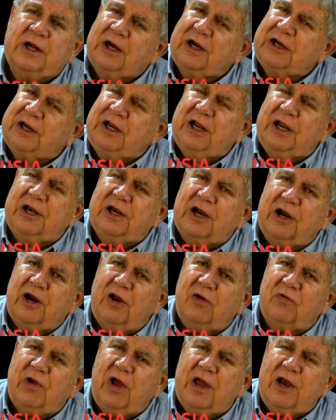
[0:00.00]
Again, they're
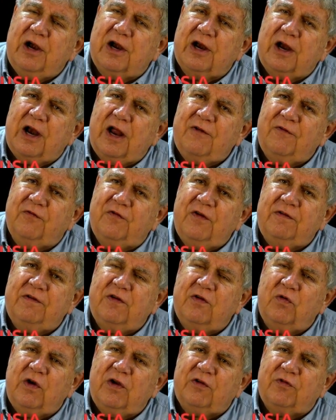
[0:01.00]
located at
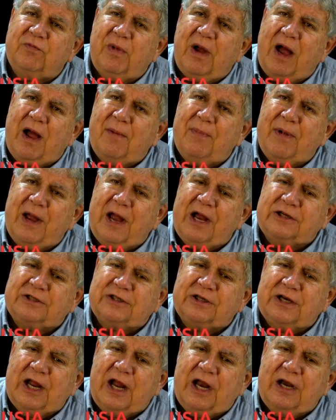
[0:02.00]
850 West Bypass
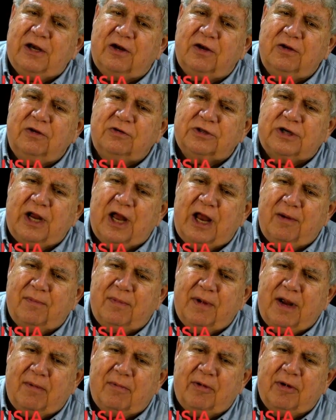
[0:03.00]
in Andalusia,
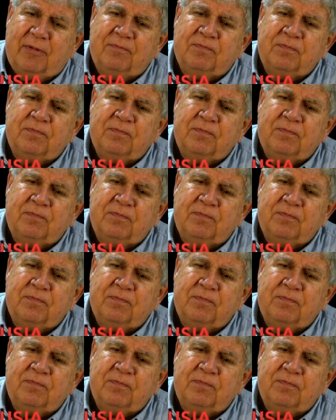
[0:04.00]
Alabama.